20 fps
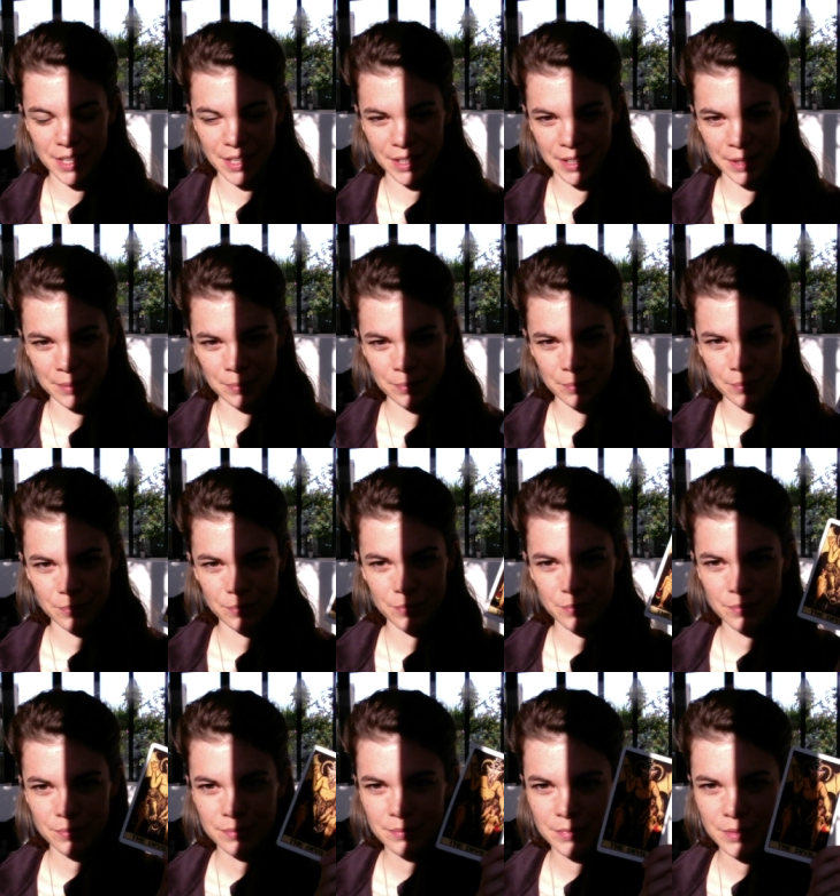I'm,
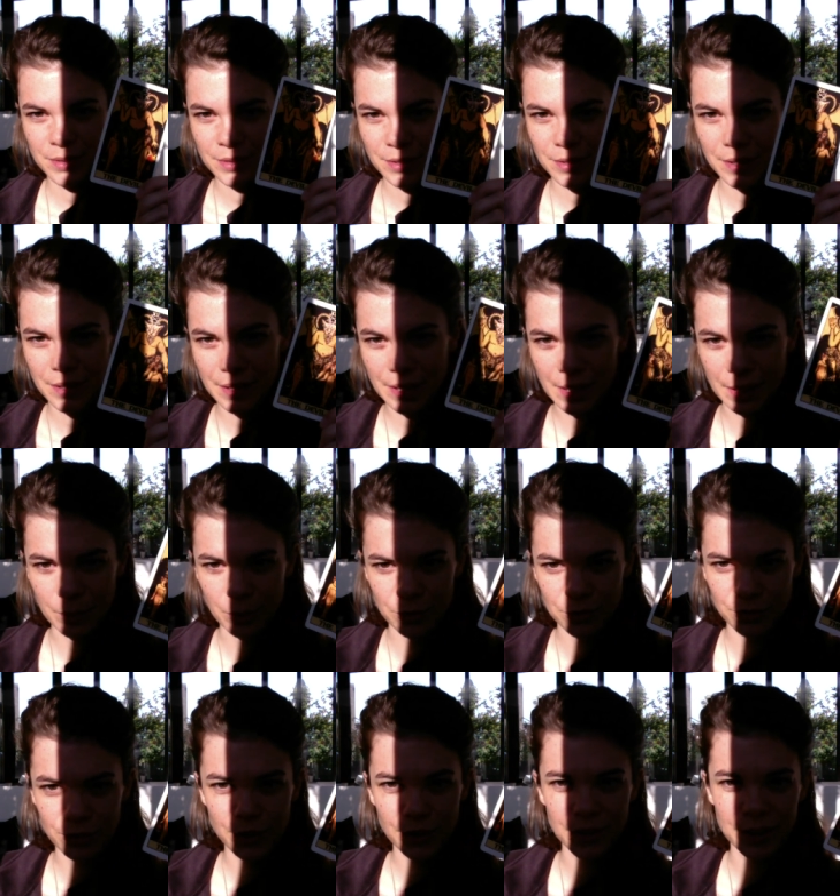I'm
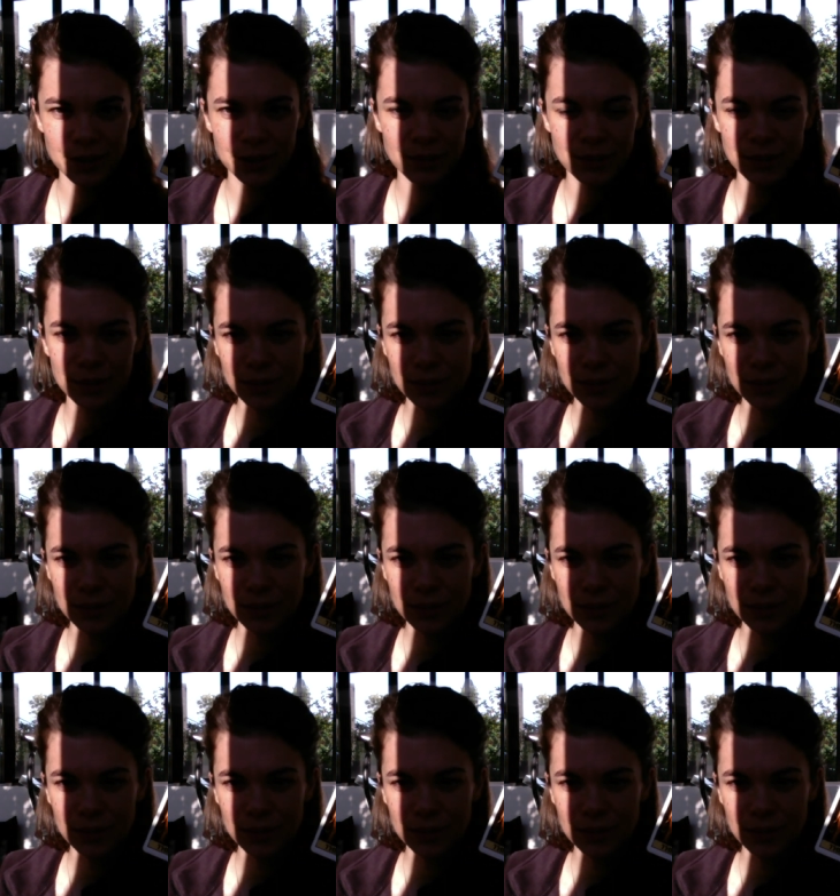afraid.